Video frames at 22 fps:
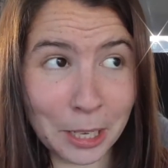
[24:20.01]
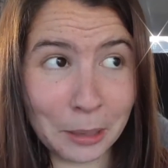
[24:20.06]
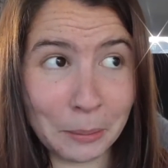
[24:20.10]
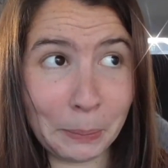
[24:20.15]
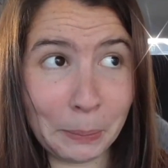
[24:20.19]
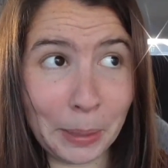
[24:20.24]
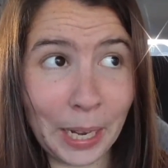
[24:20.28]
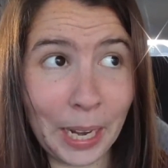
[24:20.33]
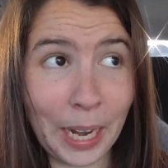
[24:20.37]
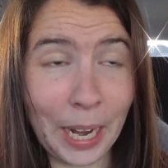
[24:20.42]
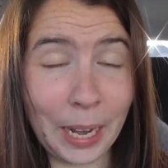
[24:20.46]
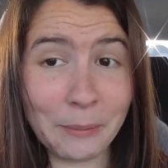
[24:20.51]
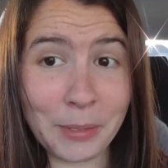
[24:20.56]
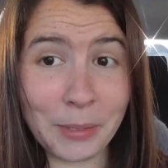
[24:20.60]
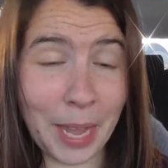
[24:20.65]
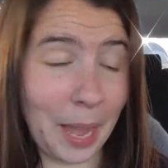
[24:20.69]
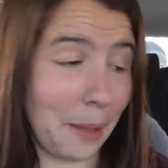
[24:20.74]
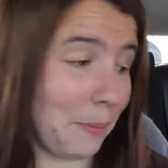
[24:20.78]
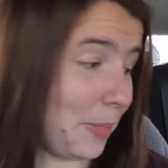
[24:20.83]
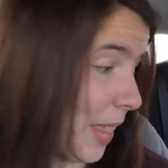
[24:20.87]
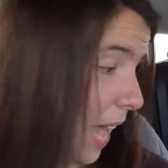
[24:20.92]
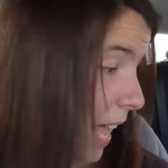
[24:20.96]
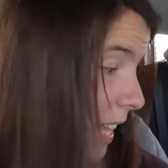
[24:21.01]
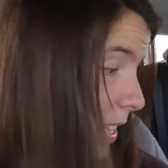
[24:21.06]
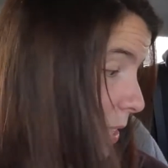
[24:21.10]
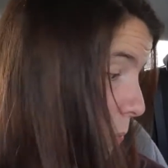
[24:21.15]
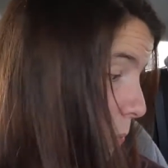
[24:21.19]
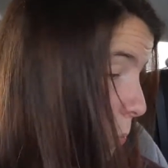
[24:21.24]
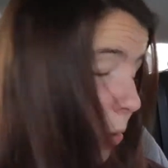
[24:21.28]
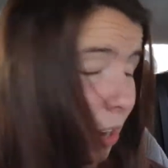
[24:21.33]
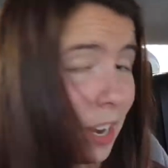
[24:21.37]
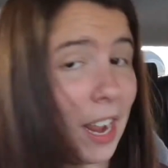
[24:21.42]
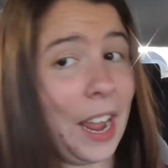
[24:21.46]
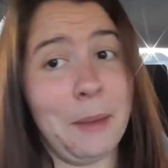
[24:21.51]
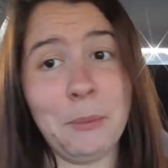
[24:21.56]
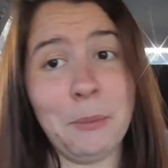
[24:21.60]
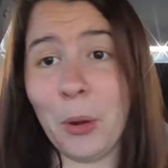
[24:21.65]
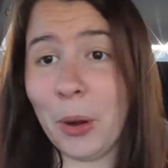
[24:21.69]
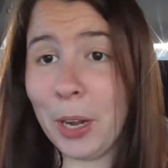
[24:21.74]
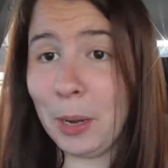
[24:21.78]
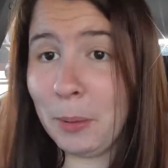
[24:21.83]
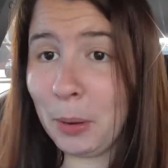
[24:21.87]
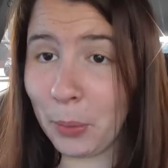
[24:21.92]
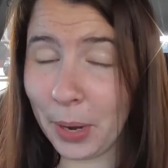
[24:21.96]
But yeah, that's what I am
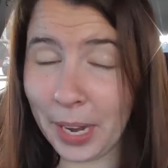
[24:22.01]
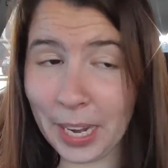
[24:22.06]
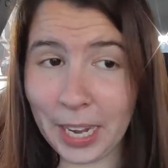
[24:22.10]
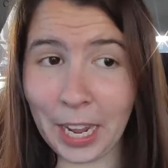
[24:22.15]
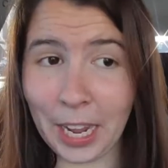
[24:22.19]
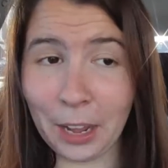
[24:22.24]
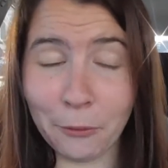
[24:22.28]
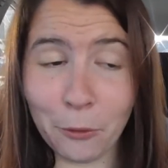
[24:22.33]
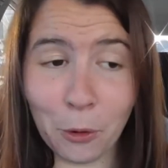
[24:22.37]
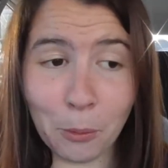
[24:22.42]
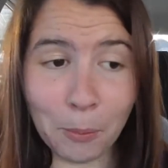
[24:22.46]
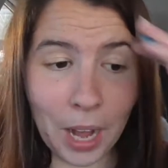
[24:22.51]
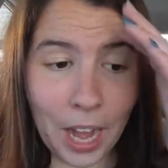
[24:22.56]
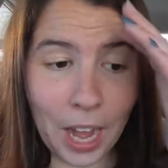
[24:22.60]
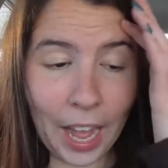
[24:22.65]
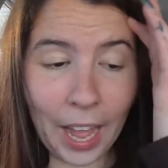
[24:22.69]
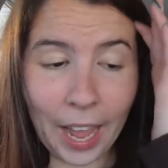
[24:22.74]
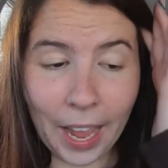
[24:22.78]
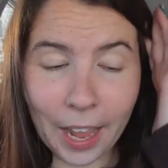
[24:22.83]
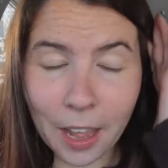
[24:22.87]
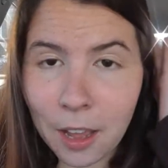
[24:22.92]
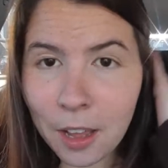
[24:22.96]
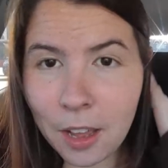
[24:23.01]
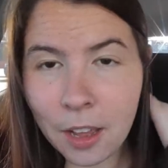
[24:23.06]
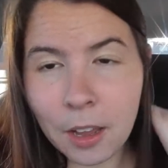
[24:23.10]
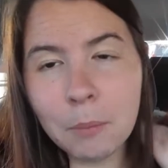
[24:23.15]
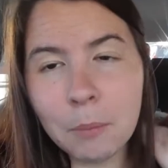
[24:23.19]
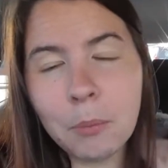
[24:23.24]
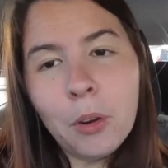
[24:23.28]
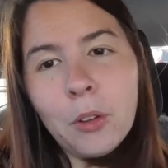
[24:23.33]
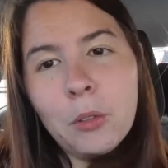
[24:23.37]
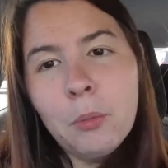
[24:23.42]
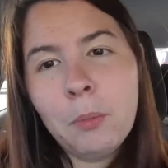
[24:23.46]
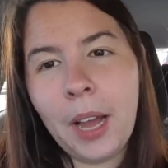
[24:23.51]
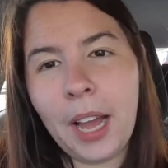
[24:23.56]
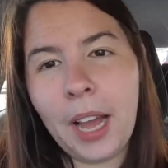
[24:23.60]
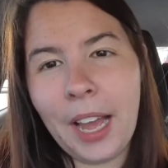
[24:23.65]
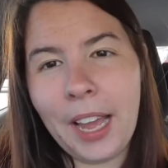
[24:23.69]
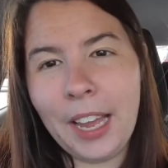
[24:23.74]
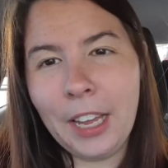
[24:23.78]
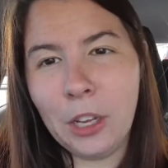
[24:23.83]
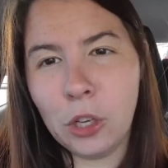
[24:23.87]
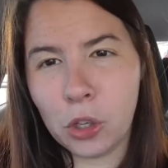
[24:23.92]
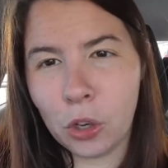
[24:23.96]
going to be reading for my, both
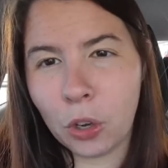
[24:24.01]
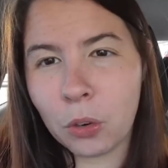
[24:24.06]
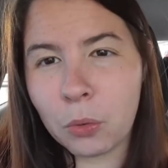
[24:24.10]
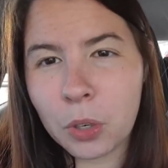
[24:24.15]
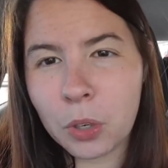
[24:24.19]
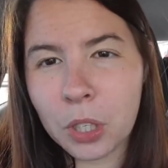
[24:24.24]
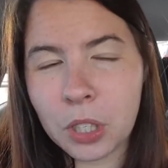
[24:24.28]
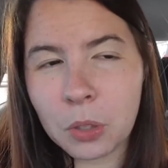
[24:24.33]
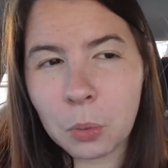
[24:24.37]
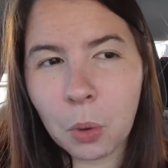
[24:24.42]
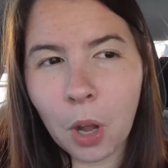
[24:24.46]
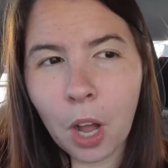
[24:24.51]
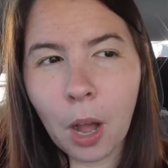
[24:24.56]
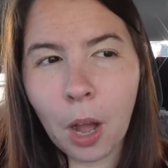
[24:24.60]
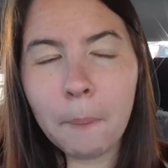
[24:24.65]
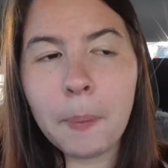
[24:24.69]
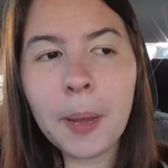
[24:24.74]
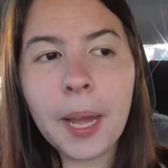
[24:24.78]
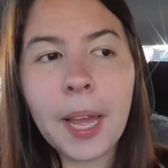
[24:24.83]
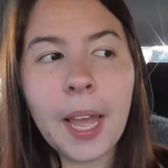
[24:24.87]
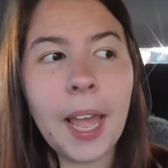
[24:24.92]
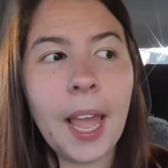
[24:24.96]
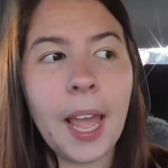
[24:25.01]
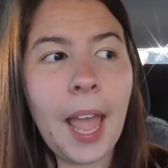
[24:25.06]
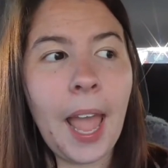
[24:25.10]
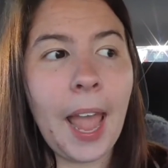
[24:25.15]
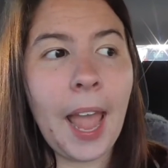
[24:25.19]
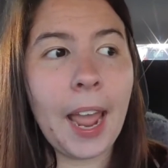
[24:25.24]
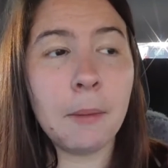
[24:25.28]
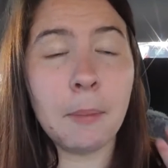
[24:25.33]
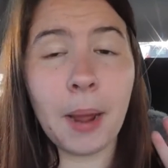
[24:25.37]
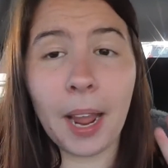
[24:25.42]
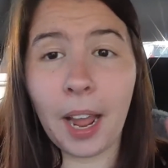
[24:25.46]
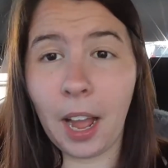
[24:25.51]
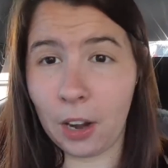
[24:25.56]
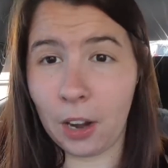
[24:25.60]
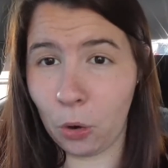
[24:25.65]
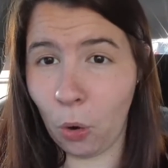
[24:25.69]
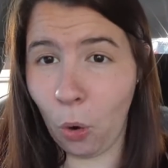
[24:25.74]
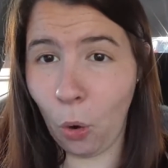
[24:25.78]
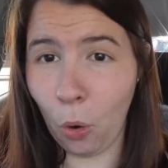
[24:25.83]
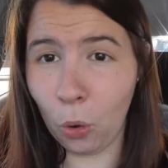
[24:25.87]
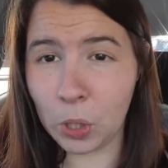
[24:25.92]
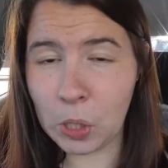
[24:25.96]
my genre swap and my
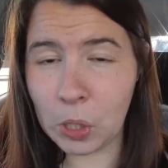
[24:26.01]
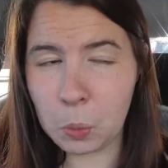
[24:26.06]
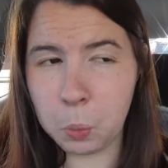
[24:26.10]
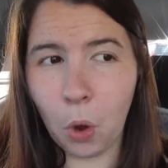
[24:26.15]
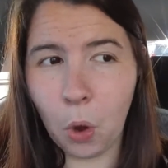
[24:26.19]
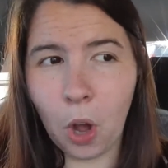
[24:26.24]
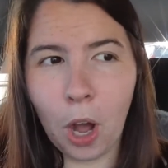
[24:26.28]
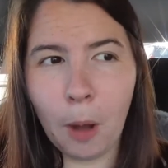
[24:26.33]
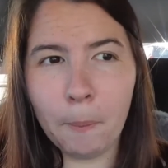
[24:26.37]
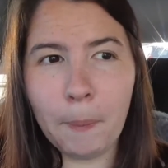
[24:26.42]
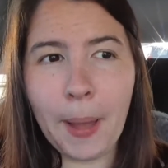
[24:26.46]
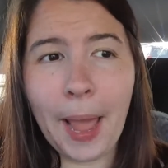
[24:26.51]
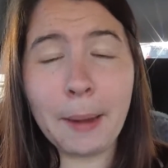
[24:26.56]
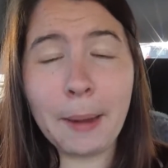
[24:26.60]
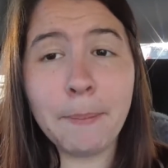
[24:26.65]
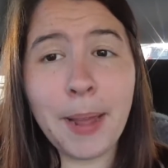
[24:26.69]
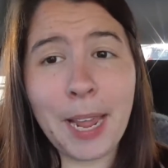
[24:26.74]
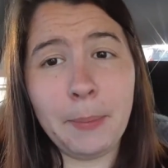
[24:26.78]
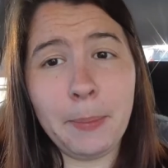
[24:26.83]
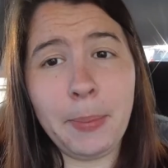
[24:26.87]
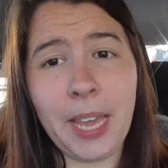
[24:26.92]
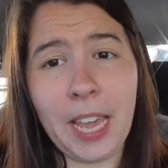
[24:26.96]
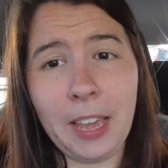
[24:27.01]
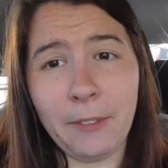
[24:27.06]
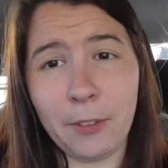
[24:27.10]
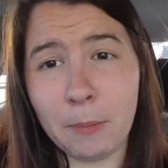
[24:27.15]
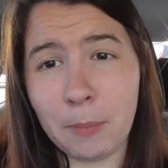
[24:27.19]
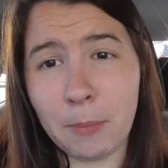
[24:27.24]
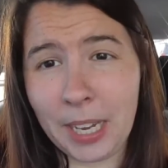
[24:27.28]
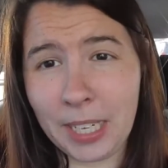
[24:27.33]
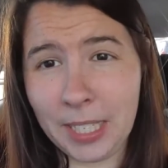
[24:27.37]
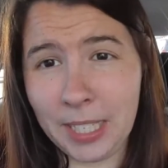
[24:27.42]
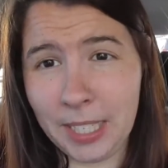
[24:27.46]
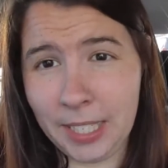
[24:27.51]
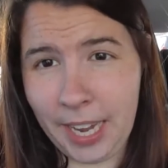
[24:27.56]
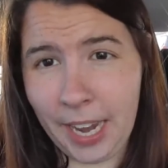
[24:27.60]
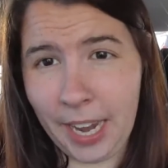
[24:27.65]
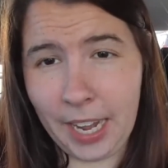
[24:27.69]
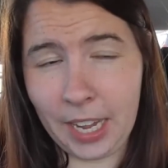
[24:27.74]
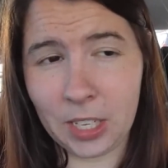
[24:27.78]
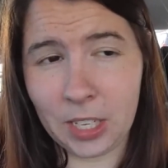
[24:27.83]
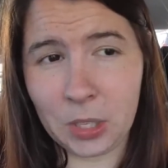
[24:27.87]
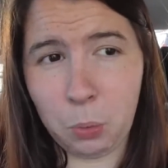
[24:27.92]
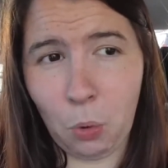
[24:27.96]
unhaul swap, and maybe even my
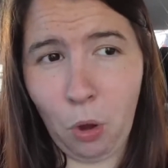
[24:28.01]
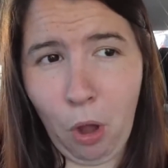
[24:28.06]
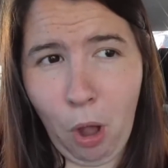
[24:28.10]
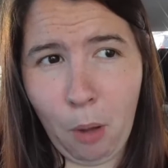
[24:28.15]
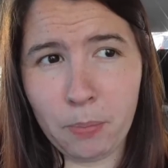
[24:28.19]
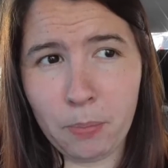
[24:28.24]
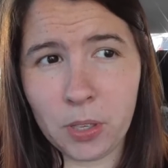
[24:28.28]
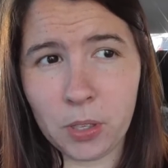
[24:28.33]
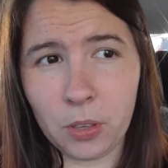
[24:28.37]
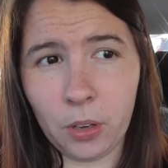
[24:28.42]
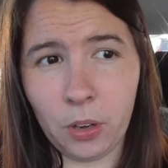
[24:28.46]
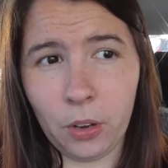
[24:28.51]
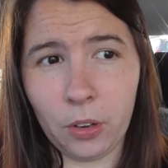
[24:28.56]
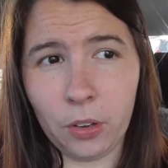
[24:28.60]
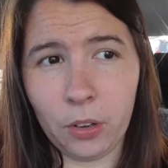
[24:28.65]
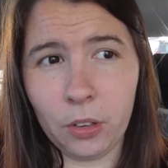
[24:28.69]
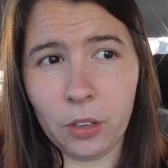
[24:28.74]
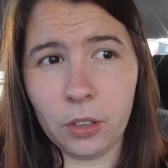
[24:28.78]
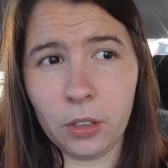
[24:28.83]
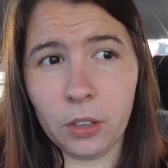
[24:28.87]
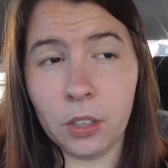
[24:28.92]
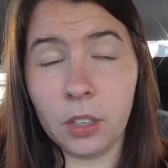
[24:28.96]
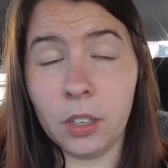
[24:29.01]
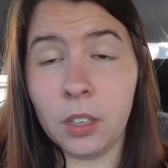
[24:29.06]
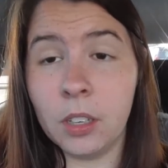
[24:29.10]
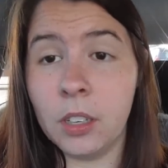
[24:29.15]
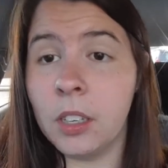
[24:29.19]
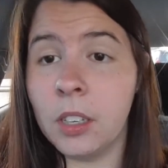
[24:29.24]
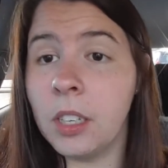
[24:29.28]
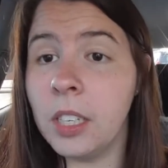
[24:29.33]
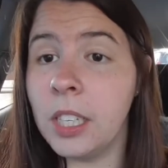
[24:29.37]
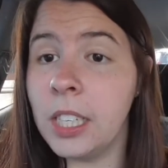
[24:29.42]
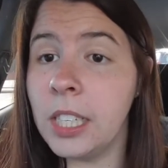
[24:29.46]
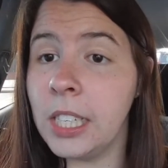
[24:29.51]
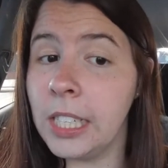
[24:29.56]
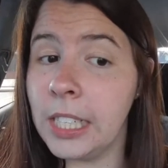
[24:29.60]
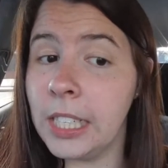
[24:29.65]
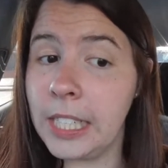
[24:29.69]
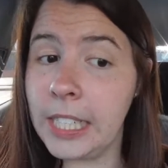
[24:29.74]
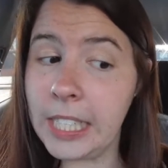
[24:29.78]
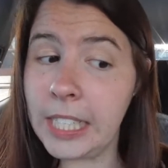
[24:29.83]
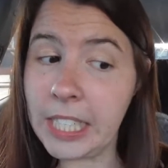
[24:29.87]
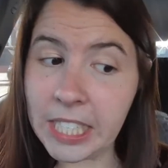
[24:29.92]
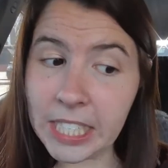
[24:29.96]
setting swap. So
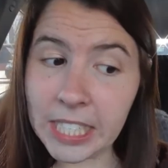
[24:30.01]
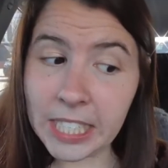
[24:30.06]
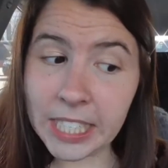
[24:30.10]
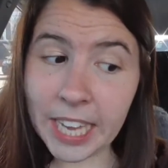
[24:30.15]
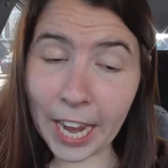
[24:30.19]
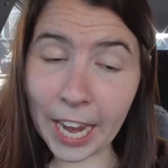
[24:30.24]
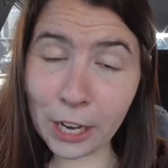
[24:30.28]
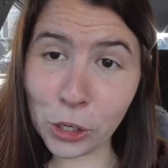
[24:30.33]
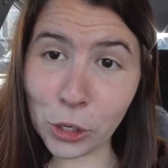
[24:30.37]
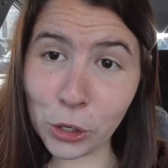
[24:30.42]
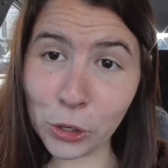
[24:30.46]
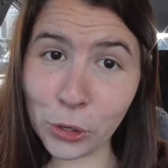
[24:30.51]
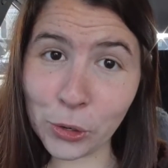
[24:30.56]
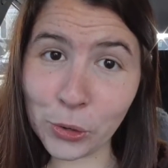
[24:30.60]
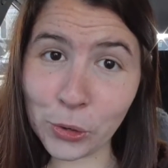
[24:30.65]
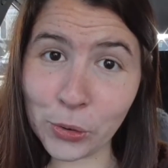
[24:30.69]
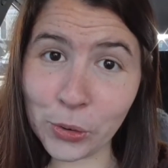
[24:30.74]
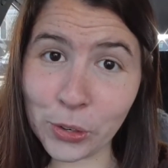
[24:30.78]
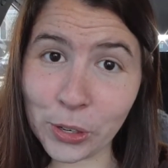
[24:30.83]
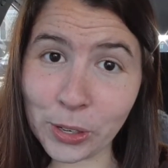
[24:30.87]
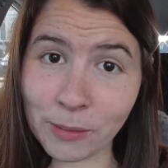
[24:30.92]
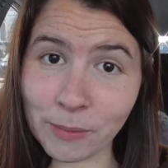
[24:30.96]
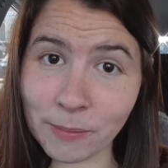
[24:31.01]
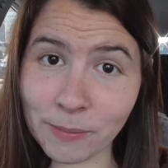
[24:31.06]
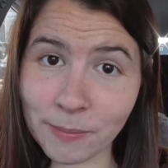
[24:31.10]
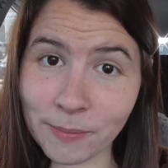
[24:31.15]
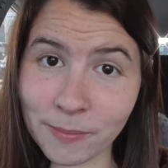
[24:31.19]
stay tuned.